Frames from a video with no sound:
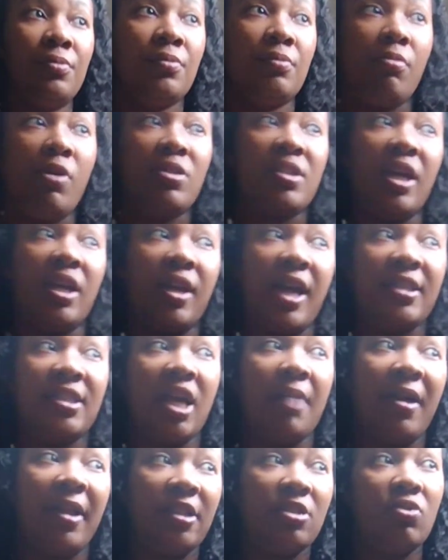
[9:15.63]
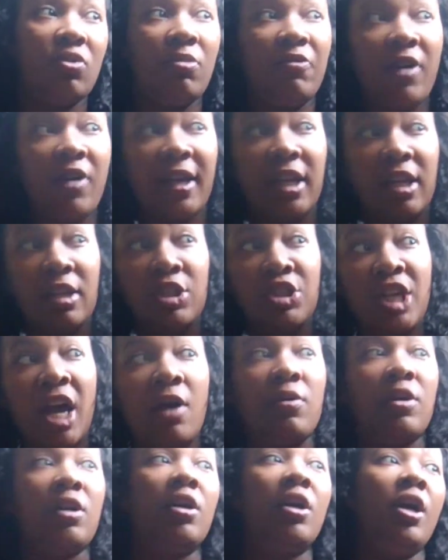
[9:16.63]
Mostly at nighttime. I like to do it before I get in the
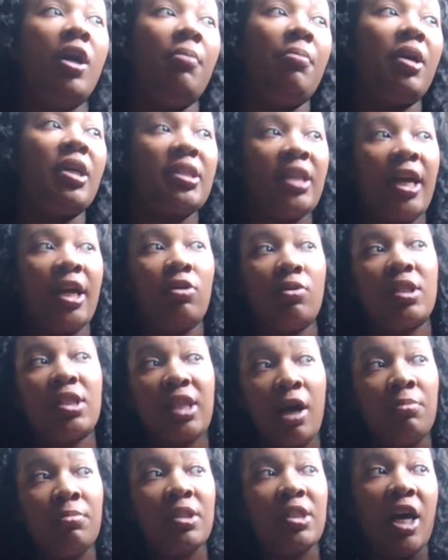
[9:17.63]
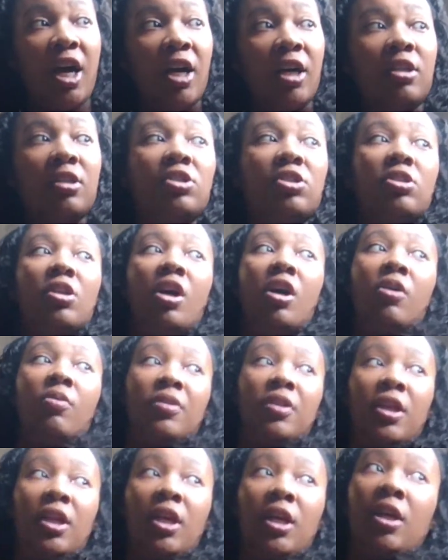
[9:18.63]
shower because then I can do a scalp massage with
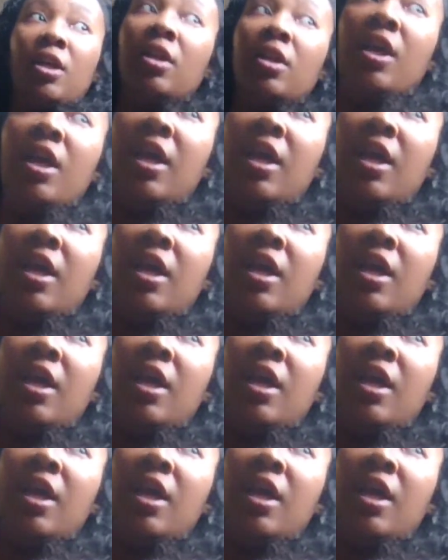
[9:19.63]
it in.